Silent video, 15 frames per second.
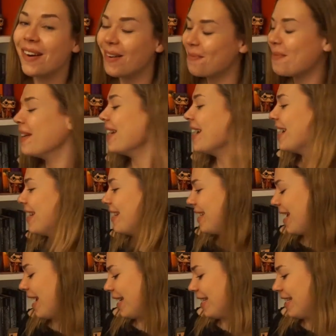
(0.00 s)
open it
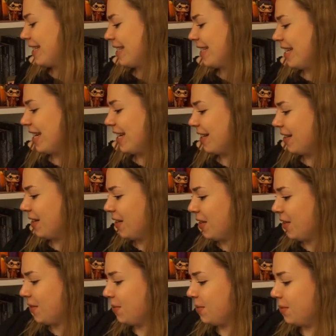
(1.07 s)
and see.
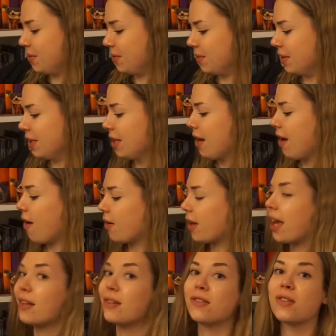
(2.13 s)

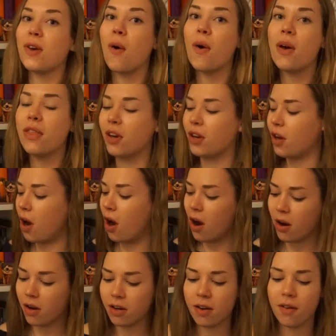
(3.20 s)
Okay, so the
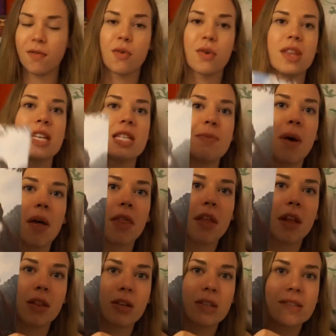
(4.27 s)
card for this
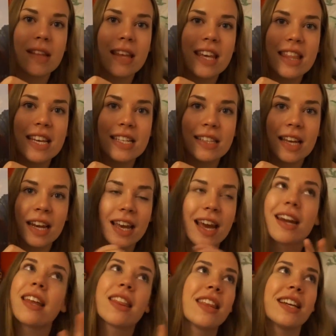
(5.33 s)
month looks like this, and
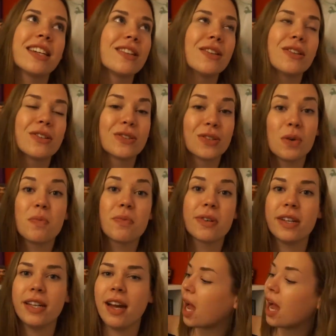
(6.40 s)
again, I think it looks so
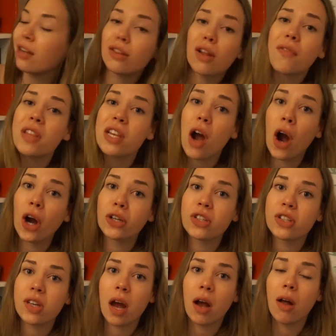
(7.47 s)
pretty. I love the art
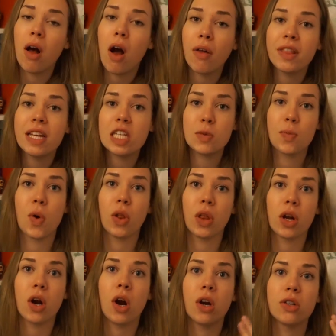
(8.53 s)
style on these spoiler
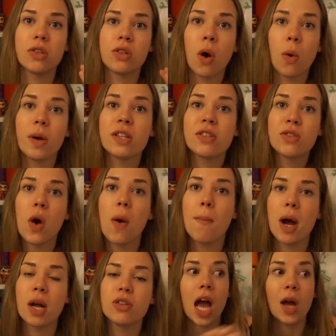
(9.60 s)
cards always so
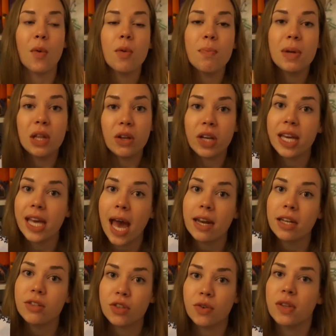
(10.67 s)
much. I won't be looking at
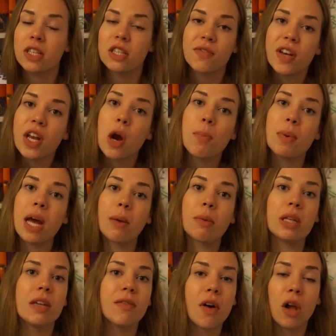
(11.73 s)
it during this video, but I will
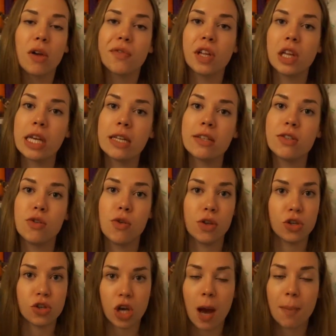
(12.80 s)
leave all the links to the
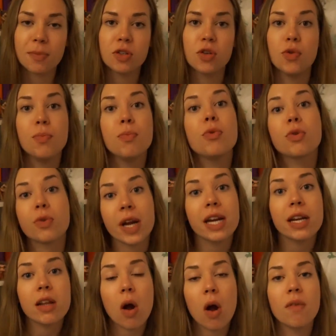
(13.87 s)
shops who
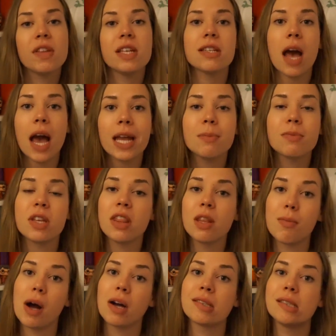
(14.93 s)
graded all these items in the
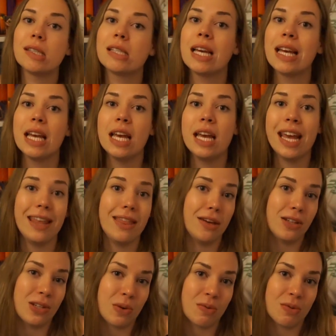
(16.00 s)
boxes in the
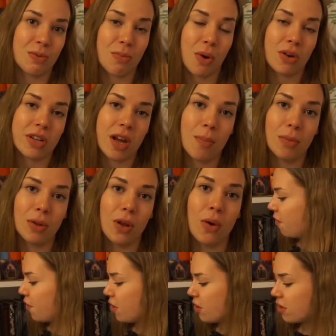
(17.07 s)
description bar down below.
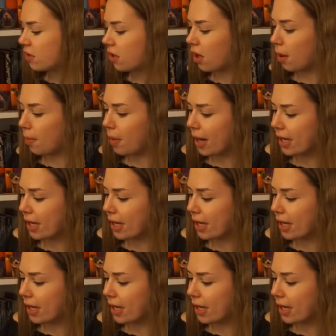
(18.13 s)
First up,